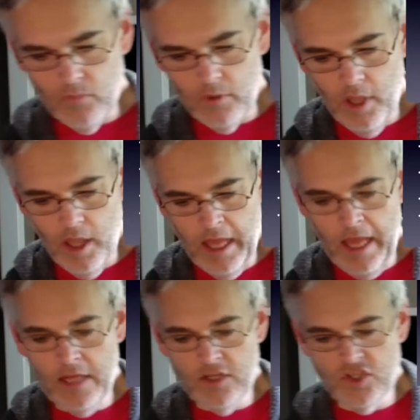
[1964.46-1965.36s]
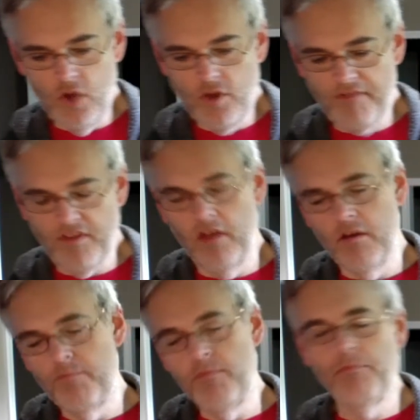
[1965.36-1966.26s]
And so you have
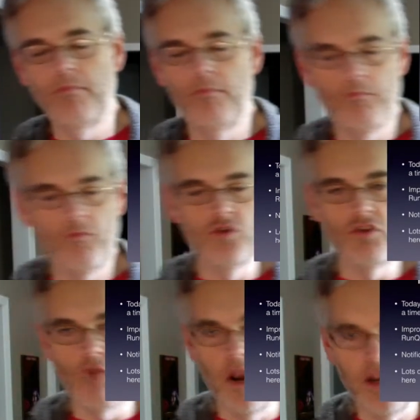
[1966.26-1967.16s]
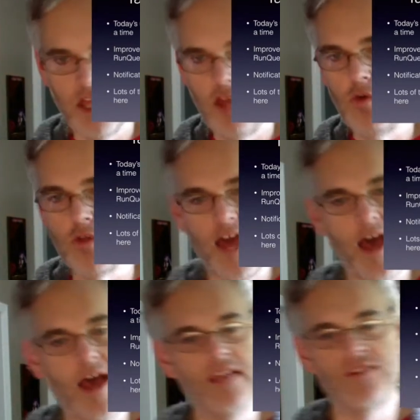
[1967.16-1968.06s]
to use a run queue
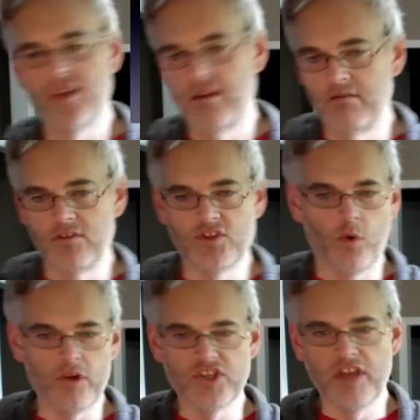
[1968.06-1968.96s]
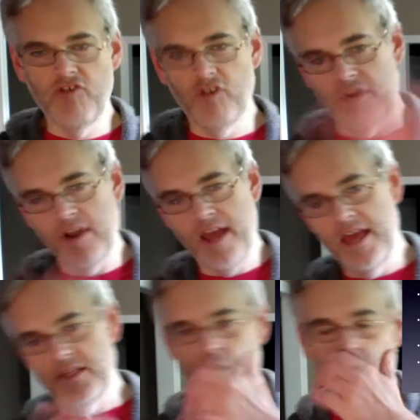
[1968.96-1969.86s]
task or a scheduler
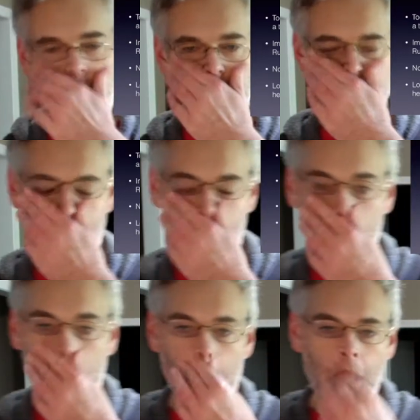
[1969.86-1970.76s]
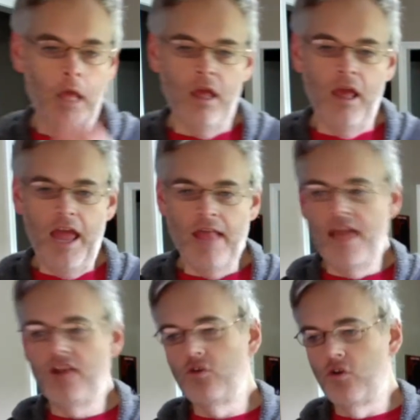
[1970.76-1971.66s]
task and all this stuff, and
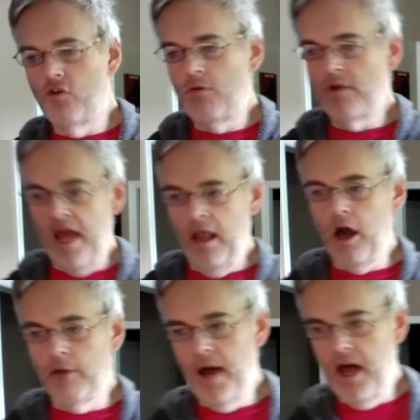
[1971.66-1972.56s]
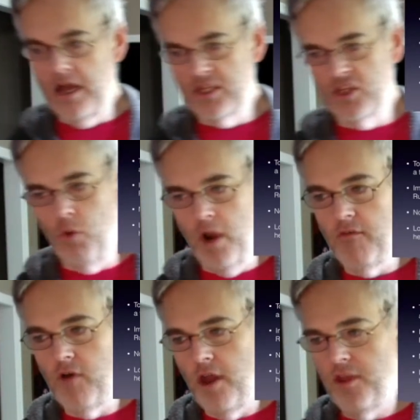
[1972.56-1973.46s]
then do your own dialog box or
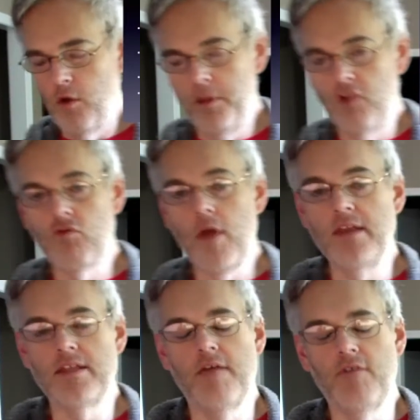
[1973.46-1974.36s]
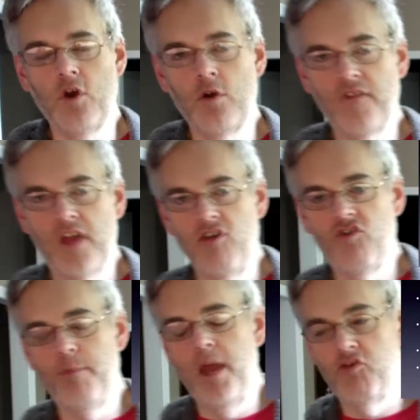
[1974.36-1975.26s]
whatever. I think it would be great to have a notification
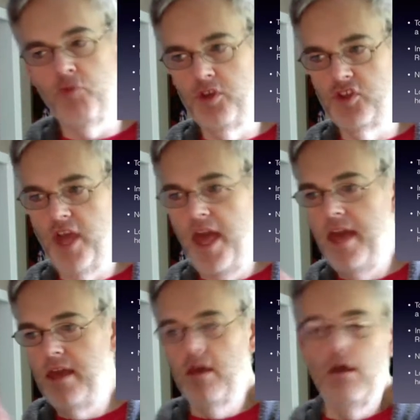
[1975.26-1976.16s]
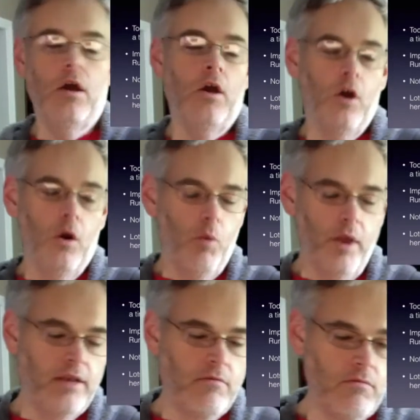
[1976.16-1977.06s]
manager when you say, hey,
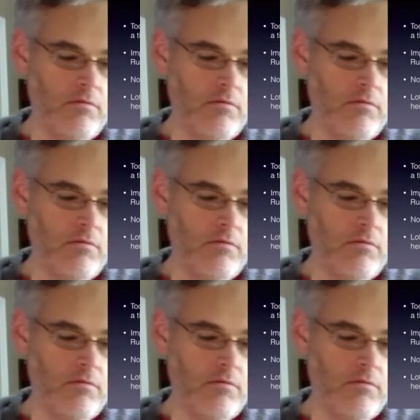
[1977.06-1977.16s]
when